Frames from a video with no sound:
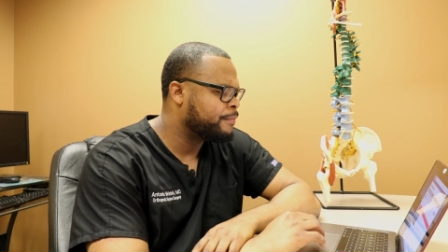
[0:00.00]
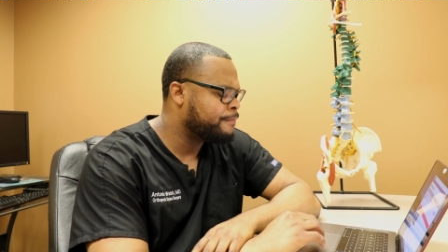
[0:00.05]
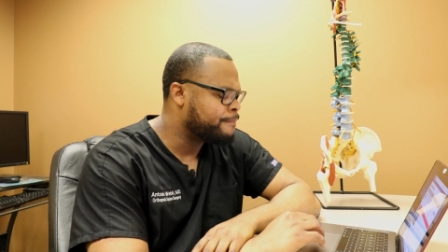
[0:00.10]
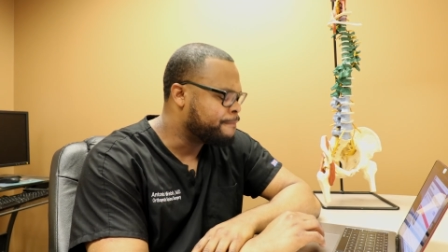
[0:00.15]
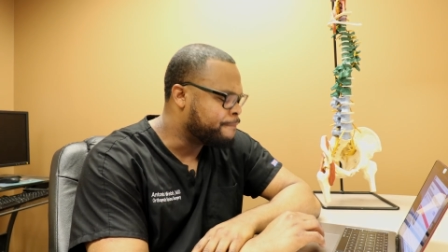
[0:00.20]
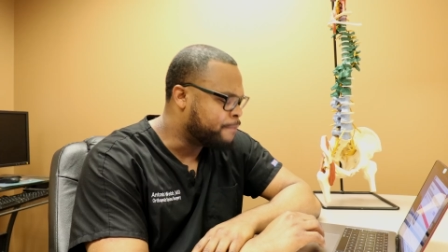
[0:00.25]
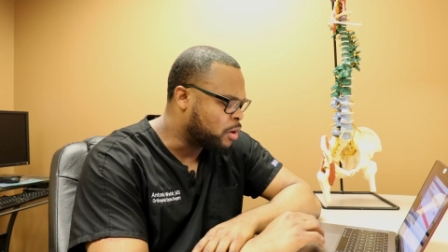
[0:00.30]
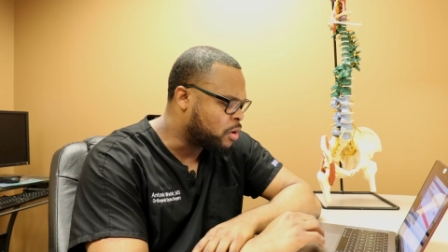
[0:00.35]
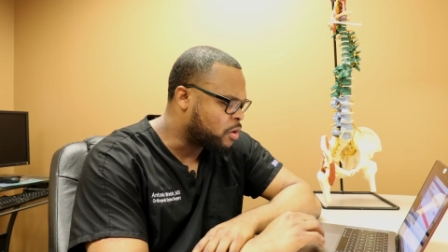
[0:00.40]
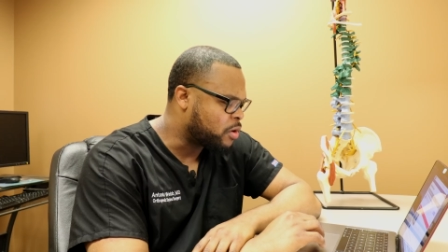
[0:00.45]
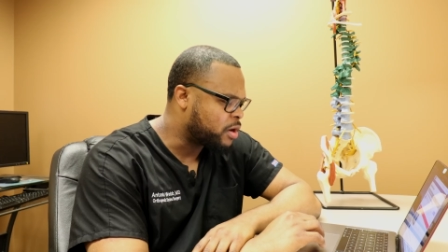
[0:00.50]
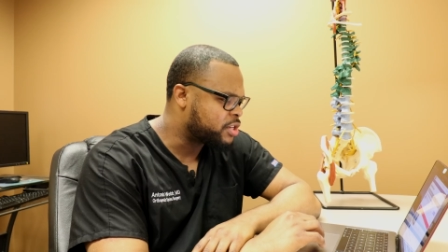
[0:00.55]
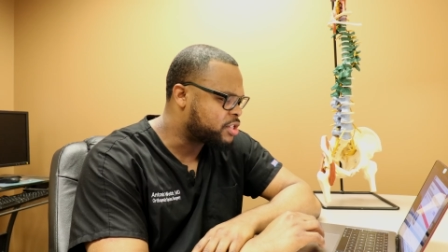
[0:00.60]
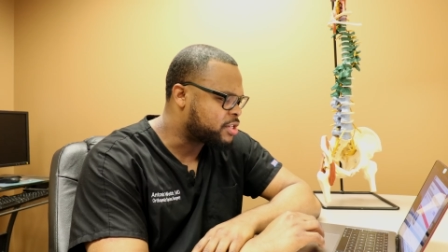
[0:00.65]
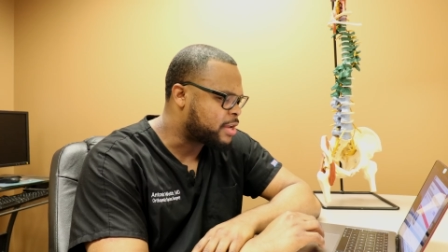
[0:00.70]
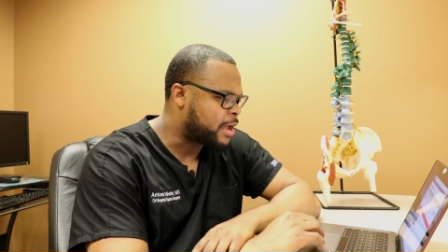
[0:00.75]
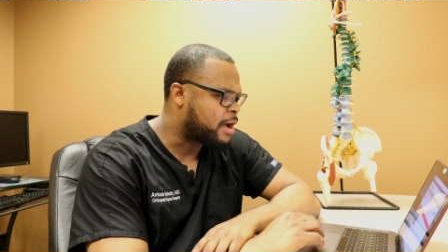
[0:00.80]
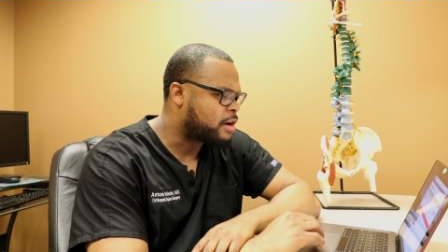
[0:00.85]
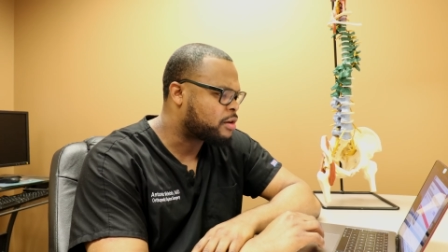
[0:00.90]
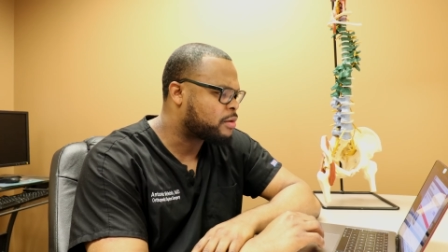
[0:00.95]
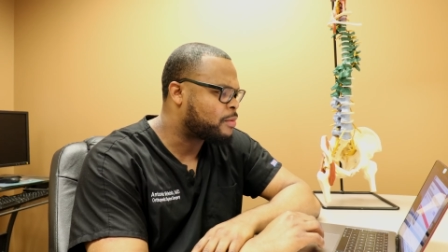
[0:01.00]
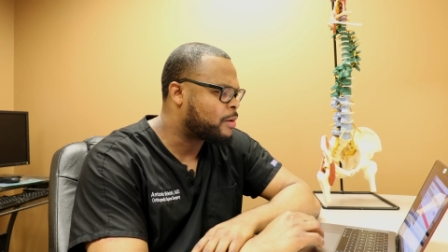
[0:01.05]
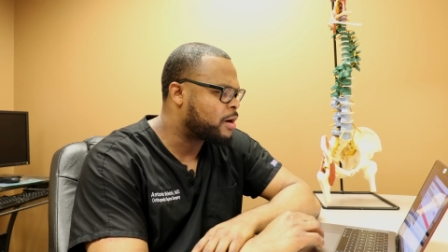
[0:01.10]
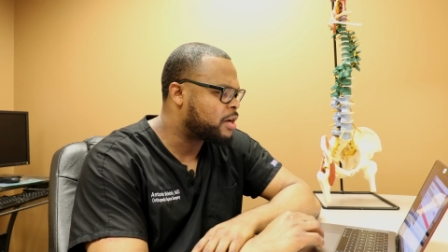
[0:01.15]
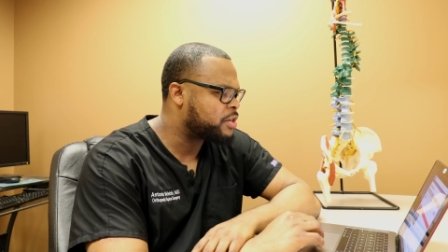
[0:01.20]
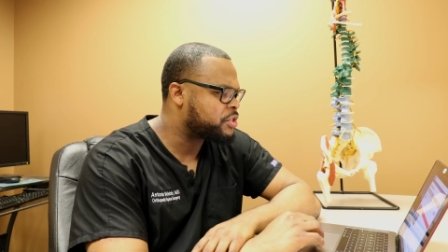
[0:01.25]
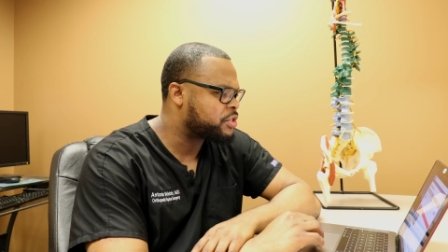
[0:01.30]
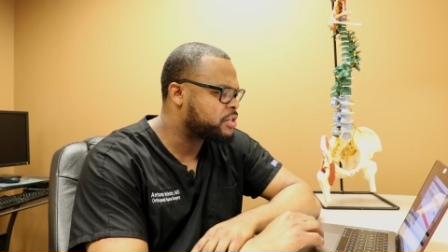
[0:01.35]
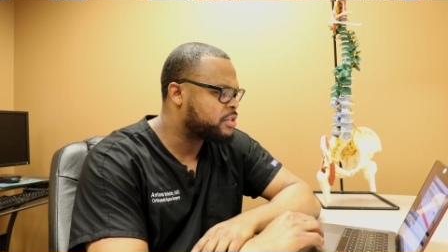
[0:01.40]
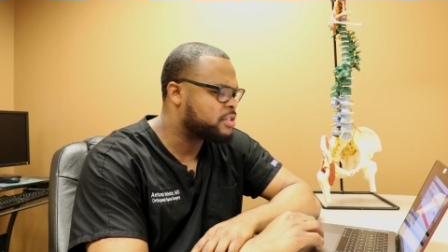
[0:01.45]
board style
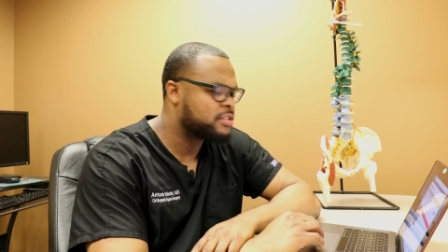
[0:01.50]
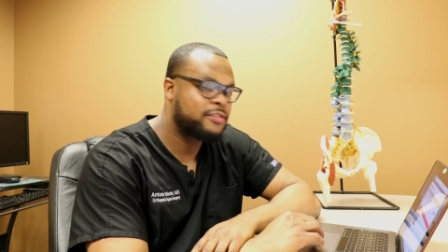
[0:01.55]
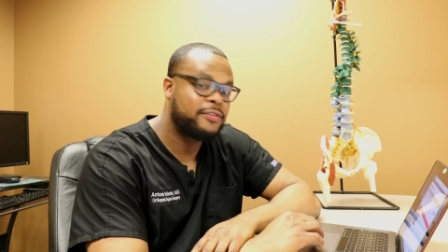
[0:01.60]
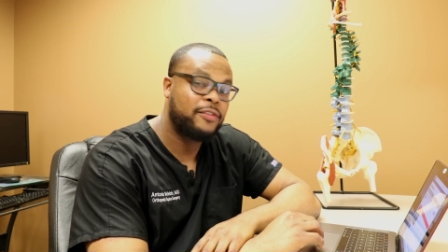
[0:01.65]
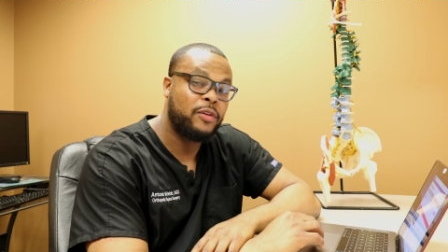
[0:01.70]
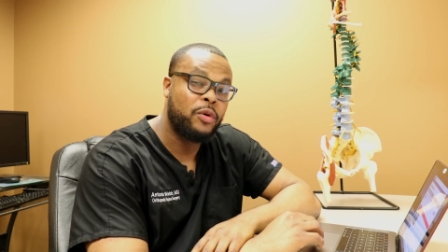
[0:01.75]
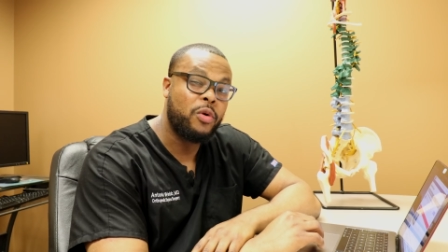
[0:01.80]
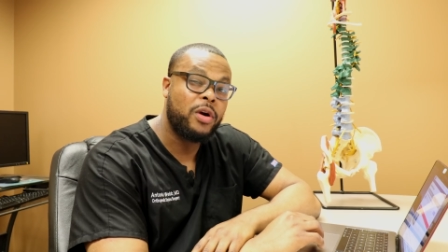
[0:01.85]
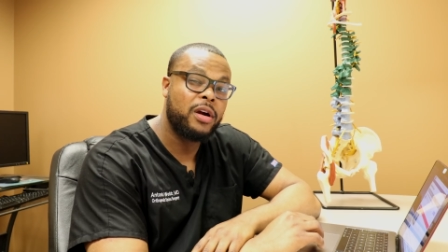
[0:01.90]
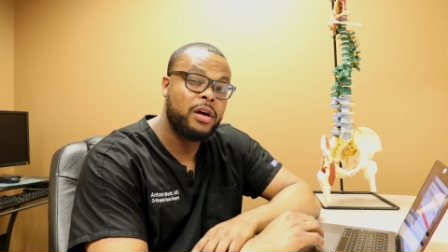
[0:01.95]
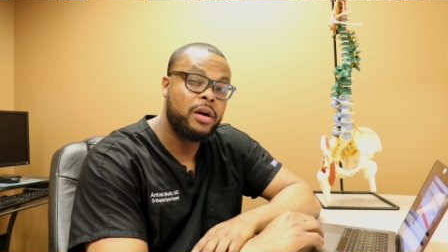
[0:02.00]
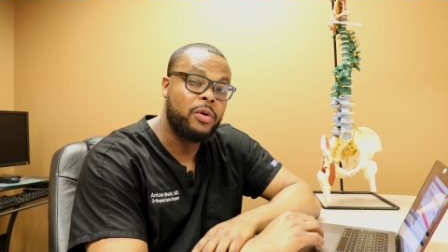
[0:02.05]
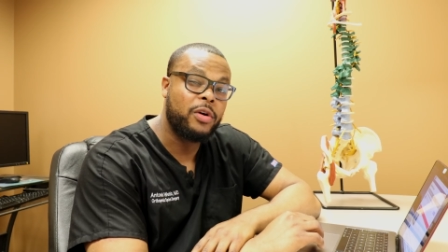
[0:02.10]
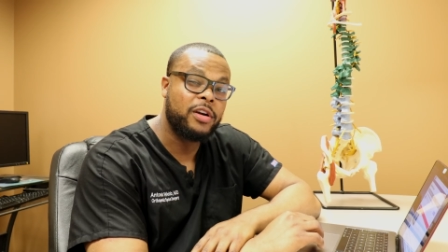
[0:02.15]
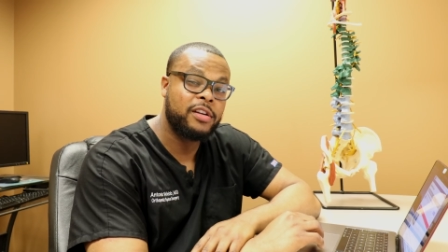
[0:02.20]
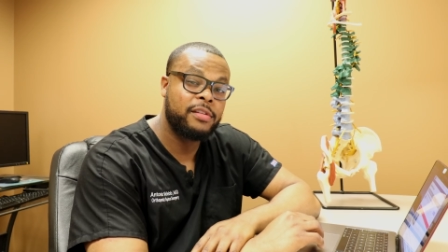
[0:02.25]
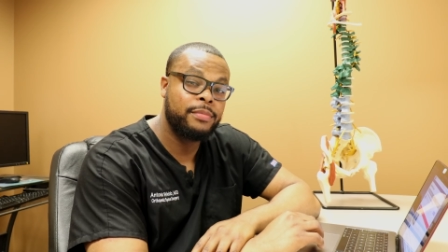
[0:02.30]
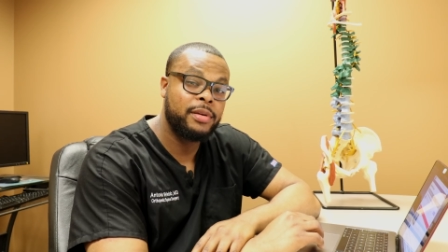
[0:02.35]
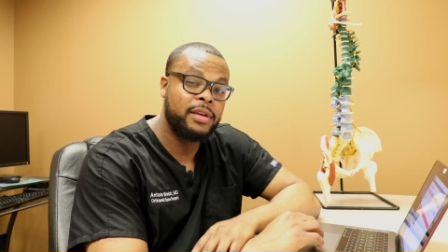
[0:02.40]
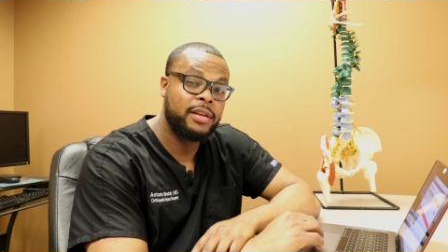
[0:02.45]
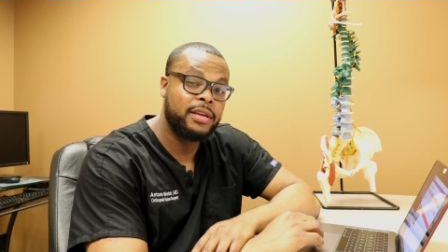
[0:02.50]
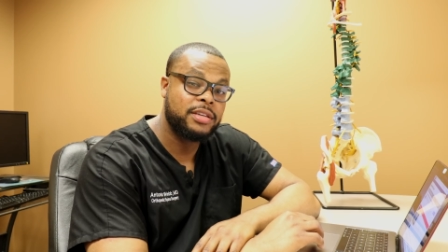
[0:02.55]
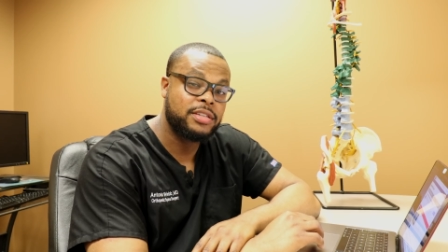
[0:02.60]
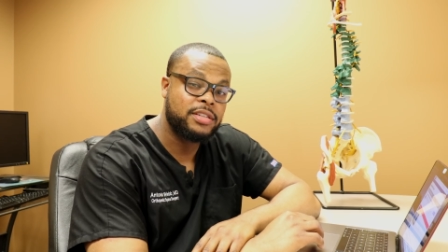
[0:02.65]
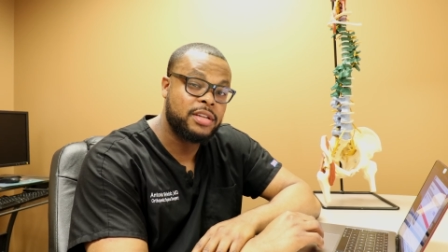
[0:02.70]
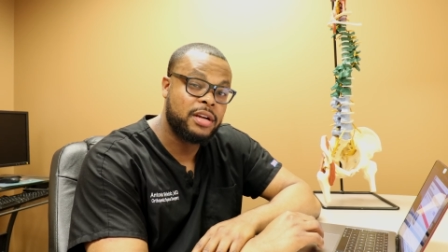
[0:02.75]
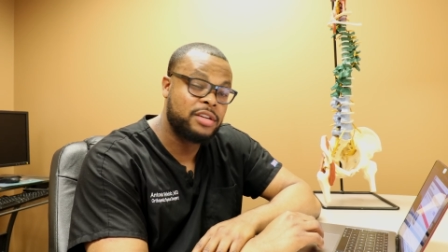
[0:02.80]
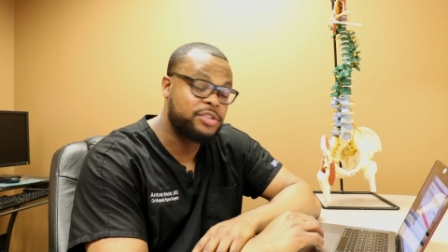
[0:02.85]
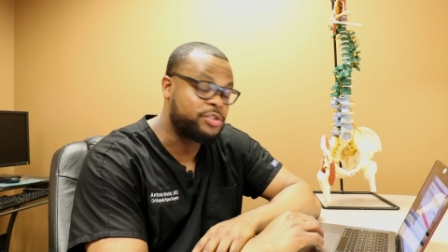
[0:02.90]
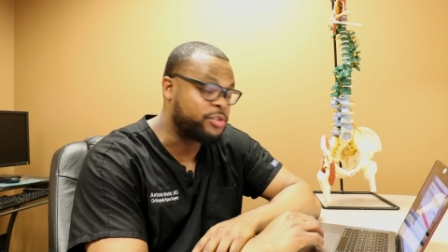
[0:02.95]
questions for orthopedic
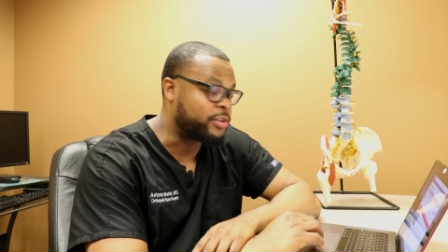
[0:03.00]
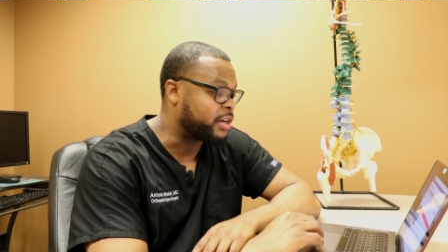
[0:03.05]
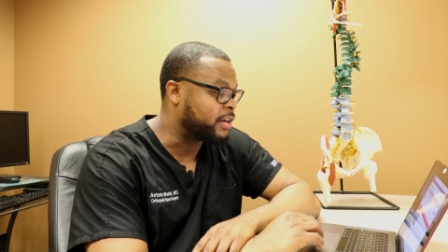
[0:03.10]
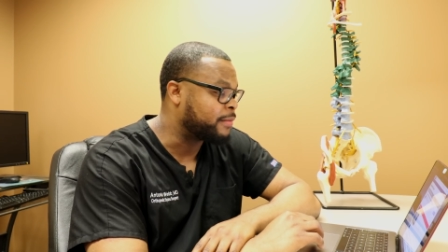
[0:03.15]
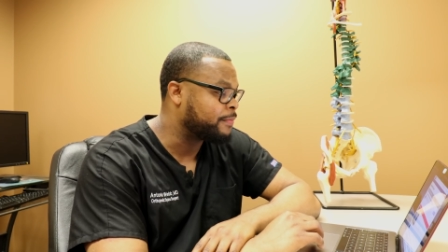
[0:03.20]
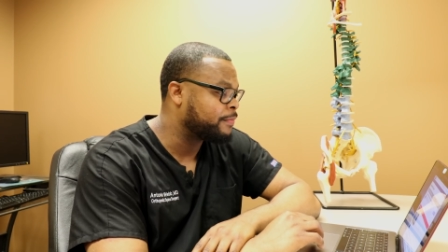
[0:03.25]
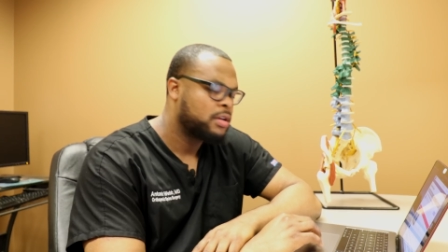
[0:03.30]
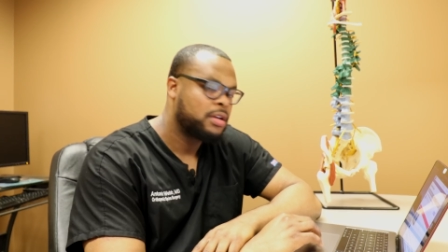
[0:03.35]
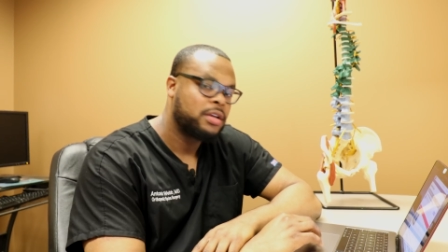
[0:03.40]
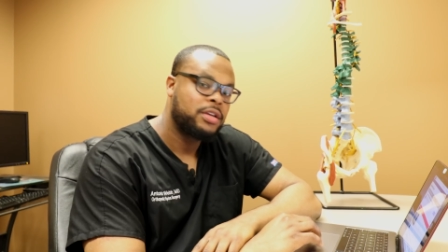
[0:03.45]
surgery.